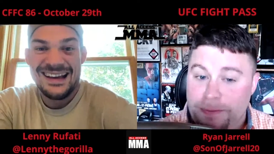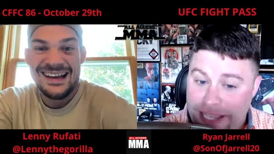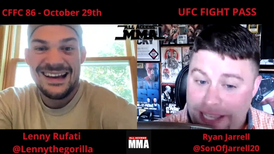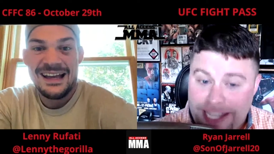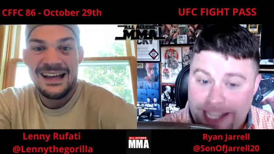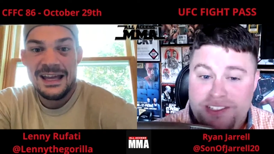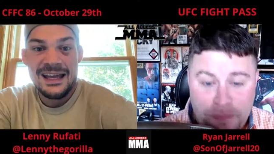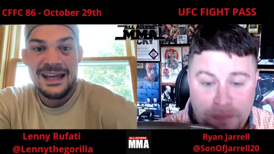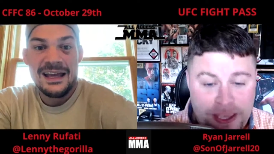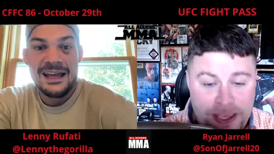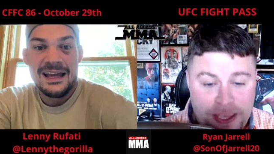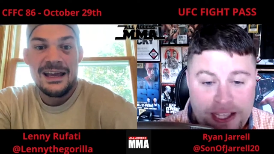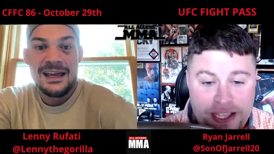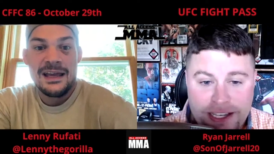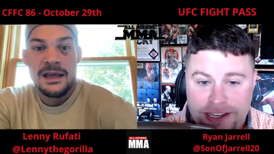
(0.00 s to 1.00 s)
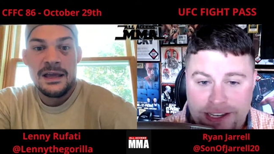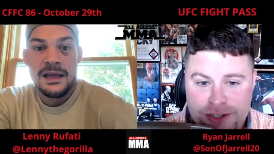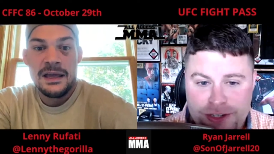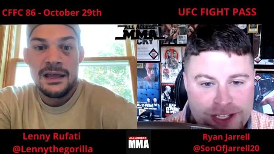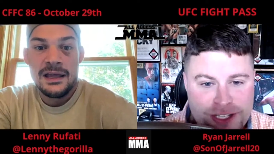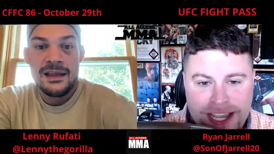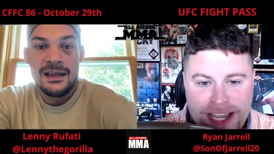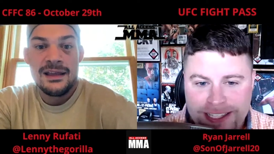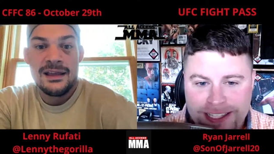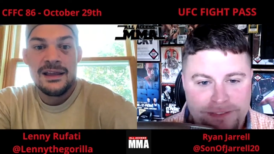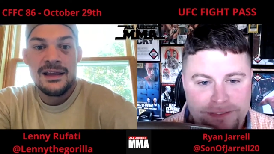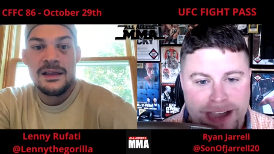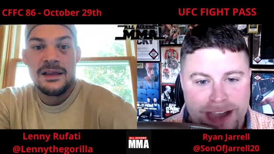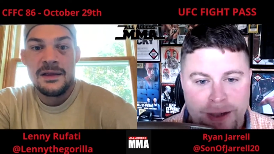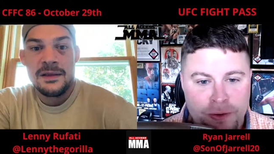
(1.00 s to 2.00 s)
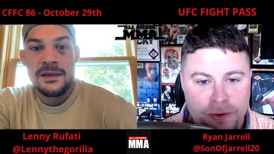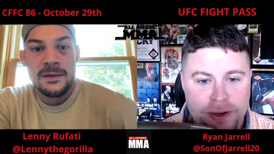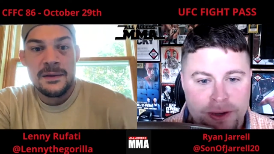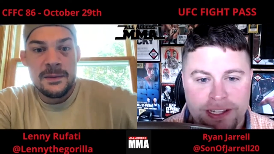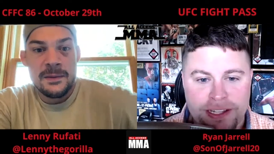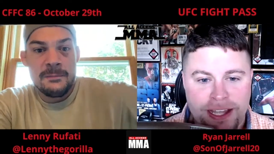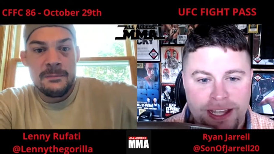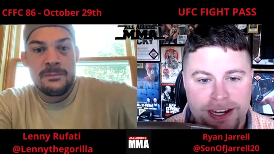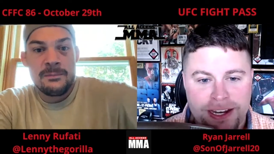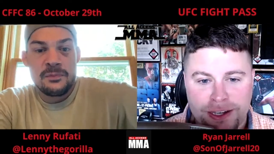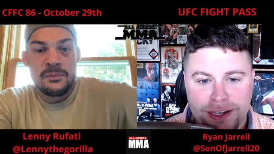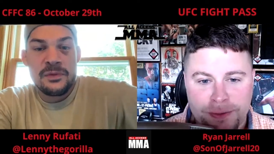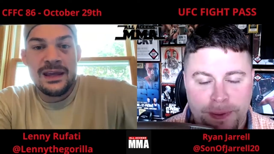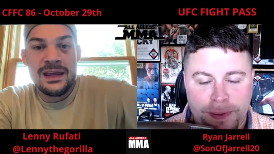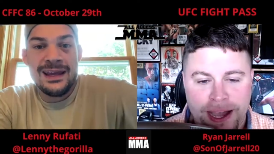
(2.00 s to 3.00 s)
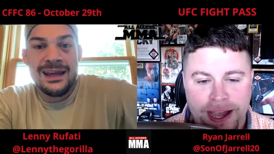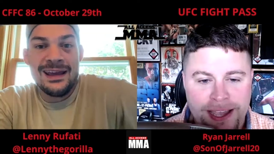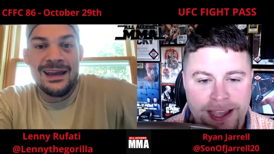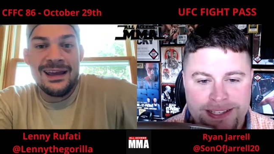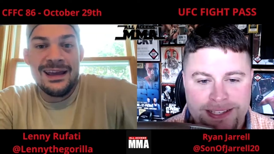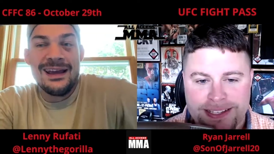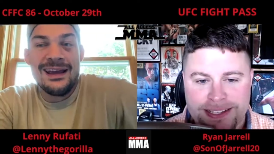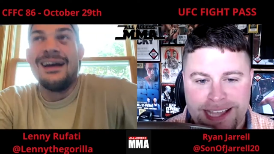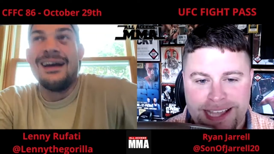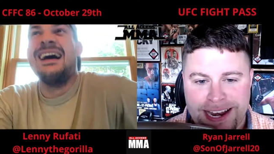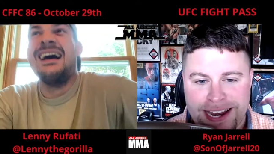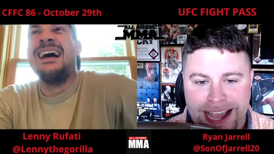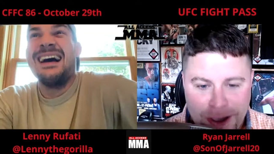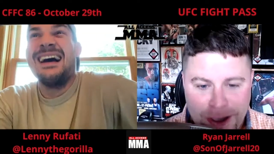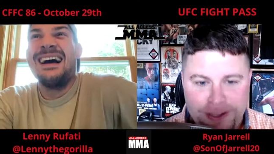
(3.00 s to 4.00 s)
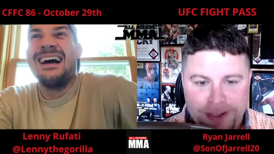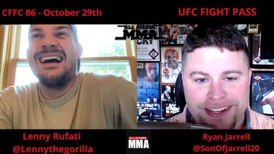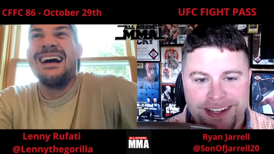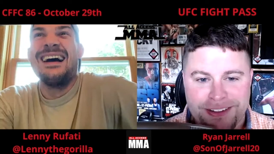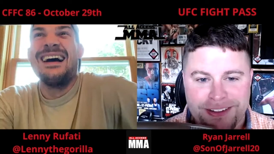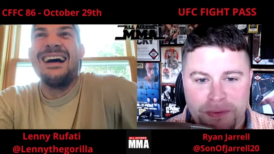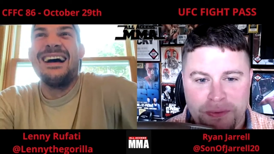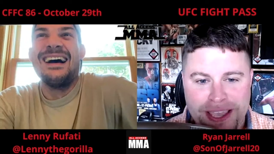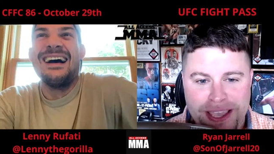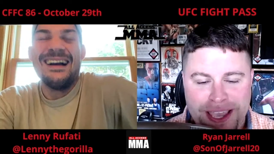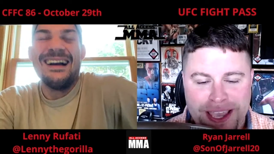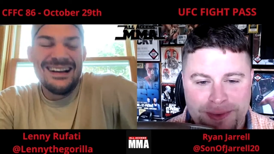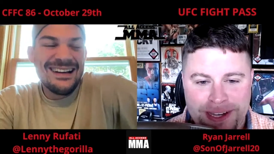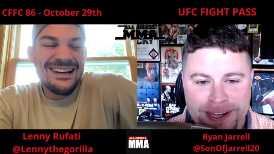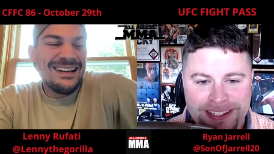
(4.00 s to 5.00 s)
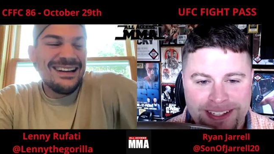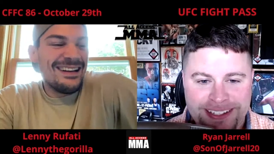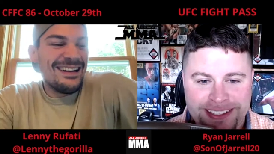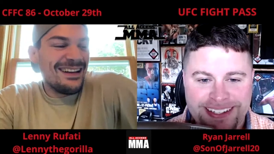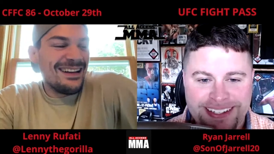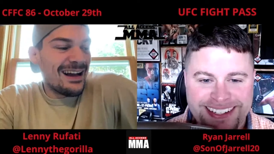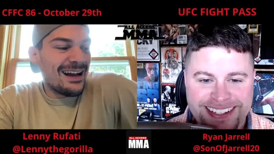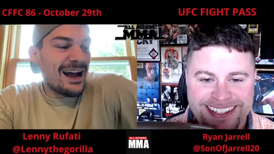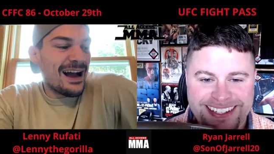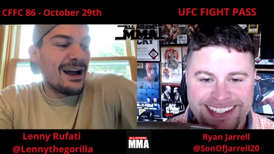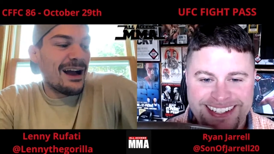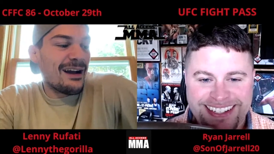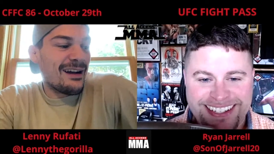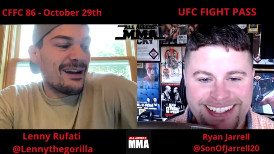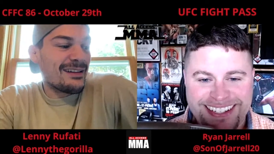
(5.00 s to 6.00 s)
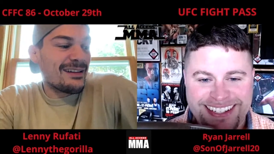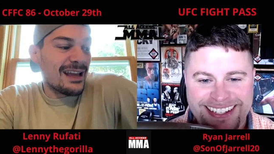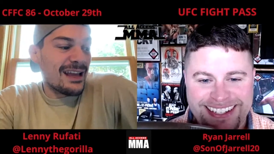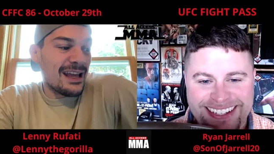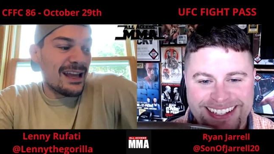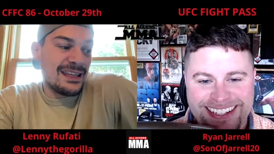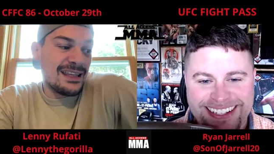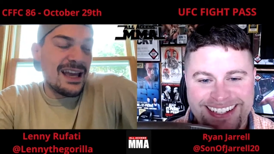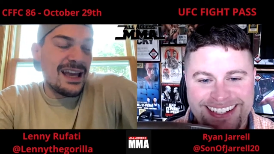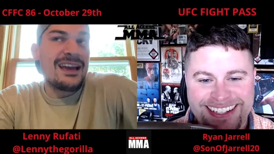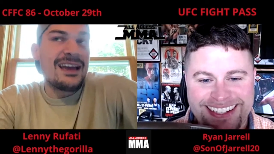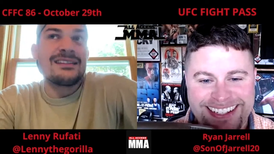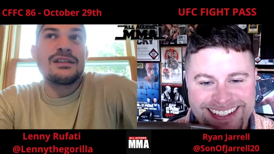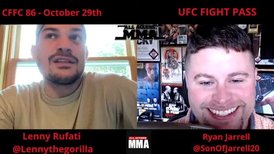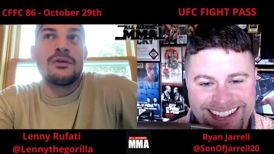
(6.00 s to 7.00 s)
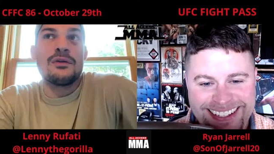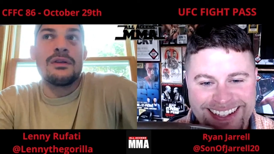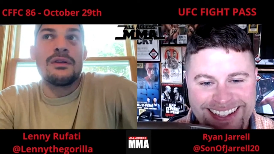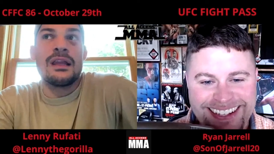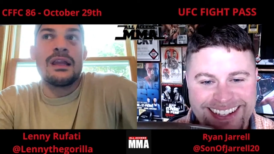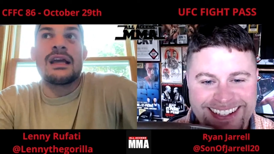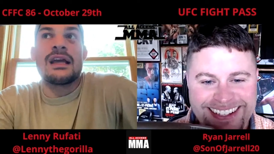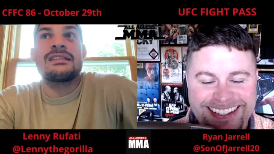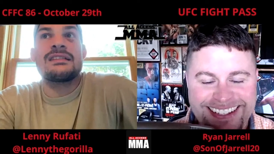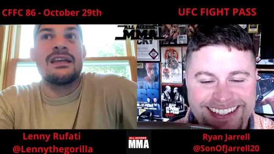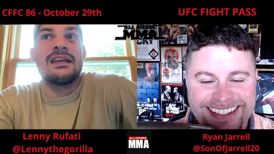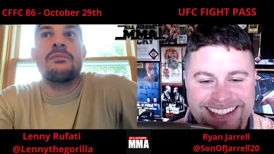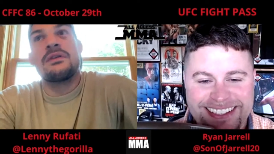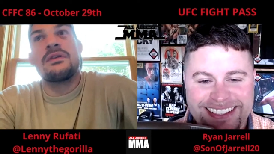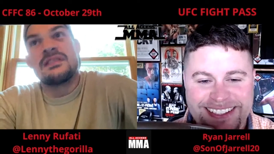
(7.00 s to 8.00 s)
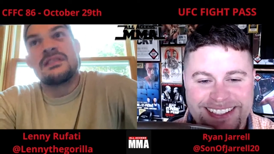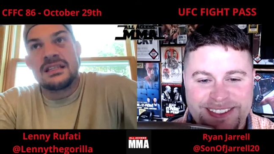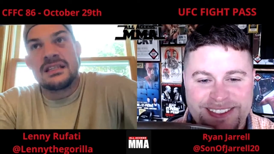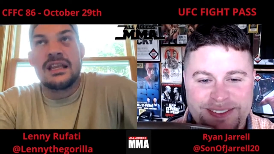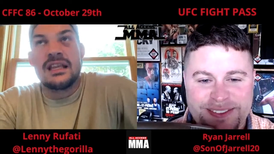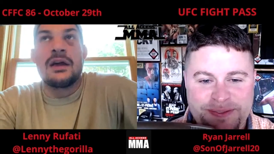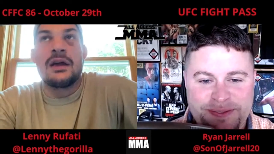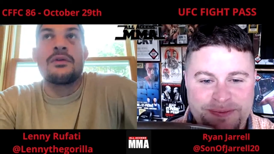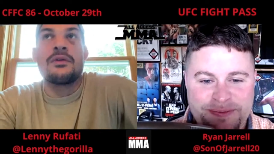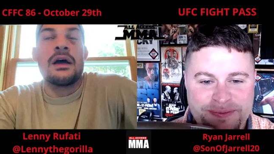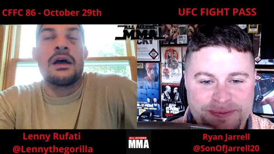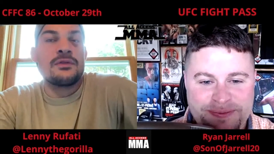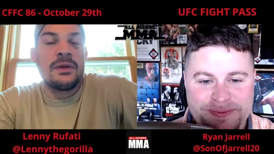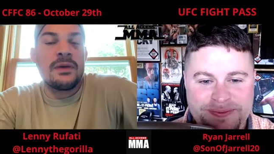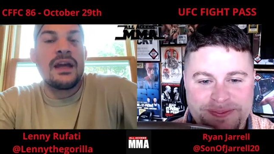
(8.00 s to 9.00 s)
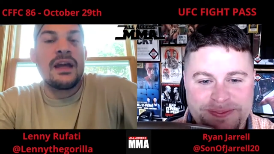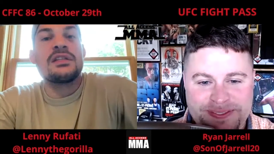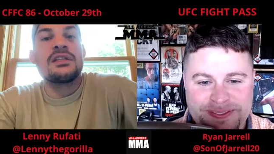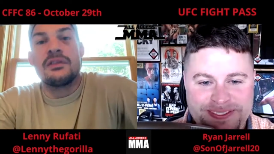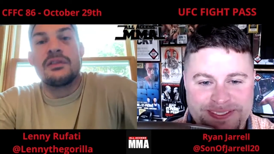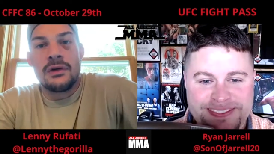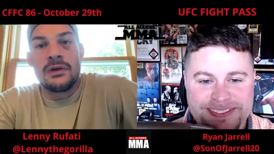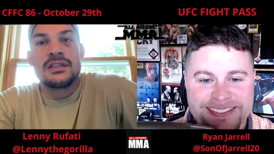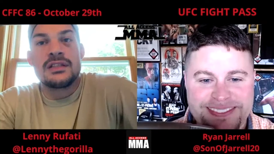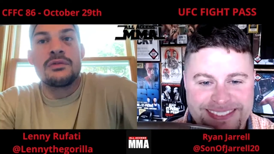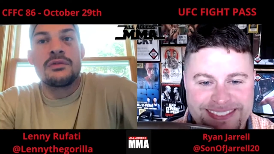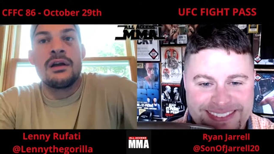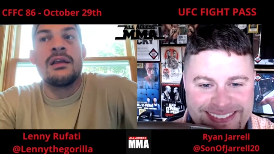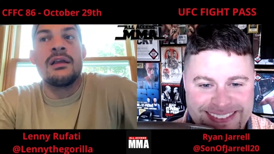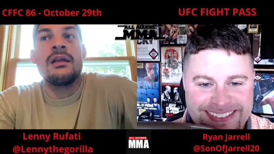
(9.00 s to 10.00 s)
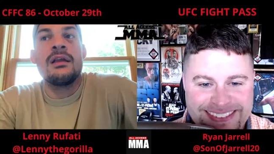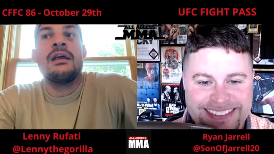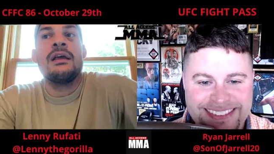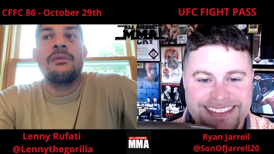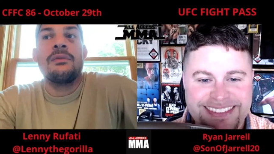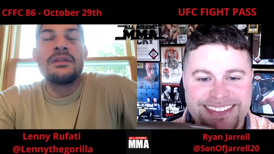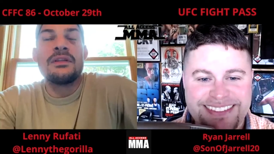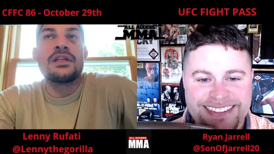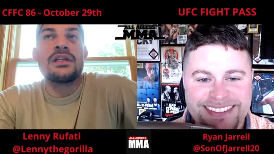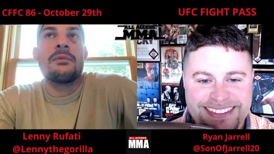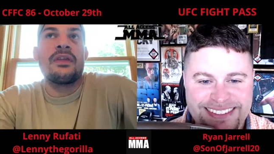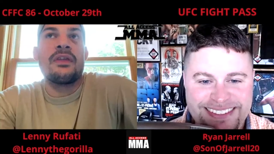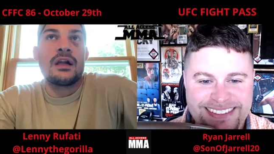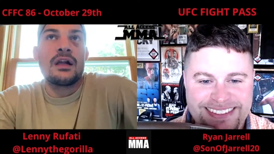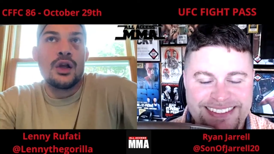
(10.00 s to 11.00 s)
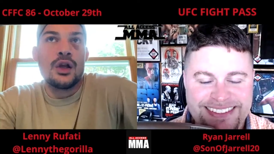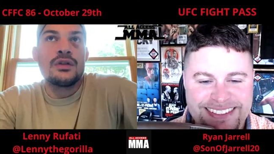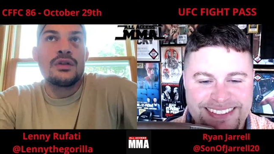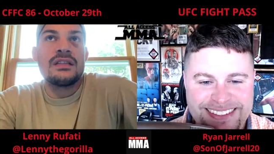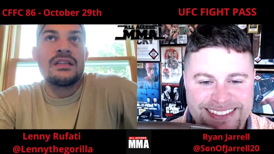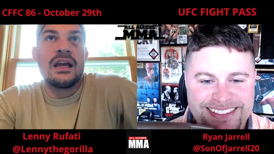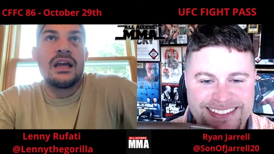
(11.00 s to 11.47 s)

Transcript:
Speaker 1: because of pizza? You're just devouring a lot of good pie? Is, is that how it all the weight came on?
Speaker 2: Uh, yeah. So, like I said, the business that I, I was managing, the restaurant, the pizza shop, they closed